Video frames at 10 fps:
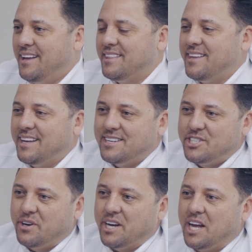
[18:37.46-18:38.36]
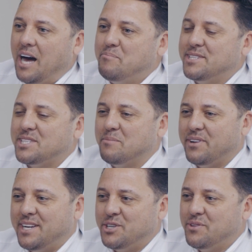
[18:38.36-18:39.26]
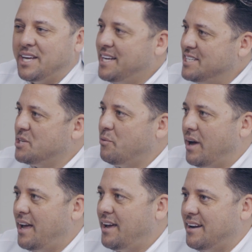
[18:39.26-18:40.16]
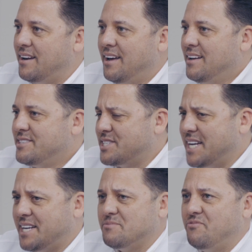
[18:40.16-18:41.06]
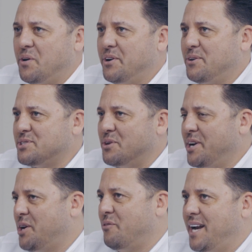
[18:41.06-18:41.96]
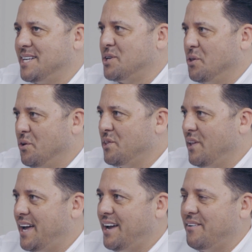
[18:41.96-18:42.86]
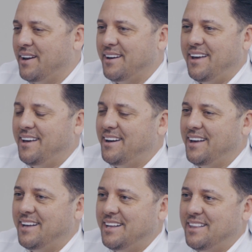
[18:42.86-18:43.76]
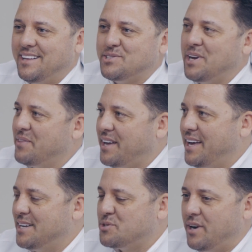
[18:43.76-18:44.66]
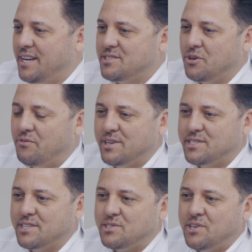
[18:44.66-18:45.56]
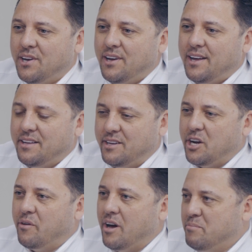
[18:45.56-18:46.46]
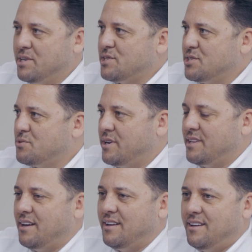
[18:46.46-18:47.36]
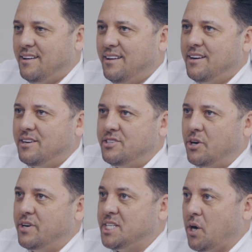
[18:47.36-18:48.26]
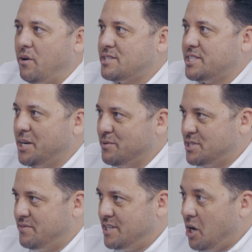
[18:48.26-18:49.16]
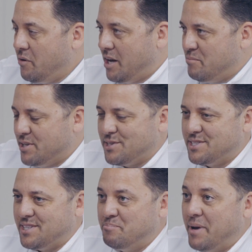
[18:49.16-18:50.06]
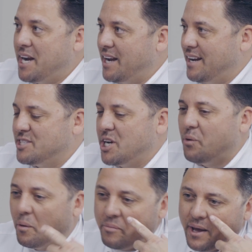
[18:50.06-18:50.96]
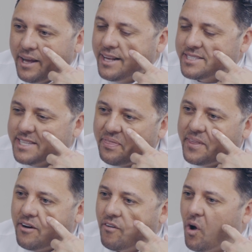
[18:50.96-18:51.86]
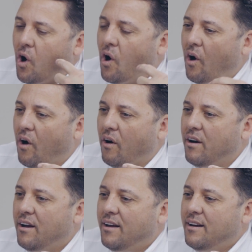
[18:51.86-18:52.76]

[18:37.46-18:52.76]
You think that you can copy something and do the easy way and just take some photos and recreate it to look like, and that's not the case, right? So, for instance, in the donut business, one of the dirty, dark secrets of the donut business and baking in general is that there are